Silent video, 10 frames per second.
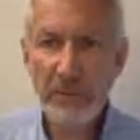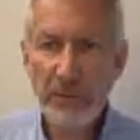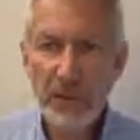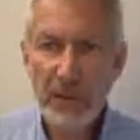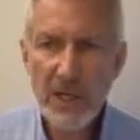
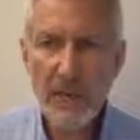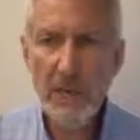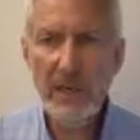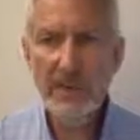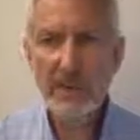unique
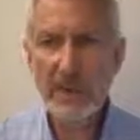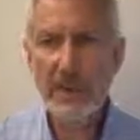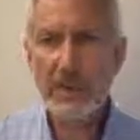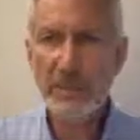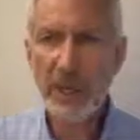
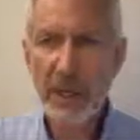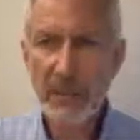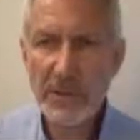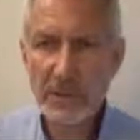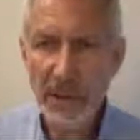ability to be
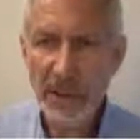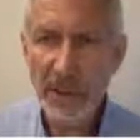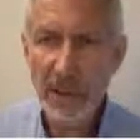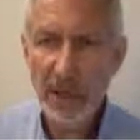able to make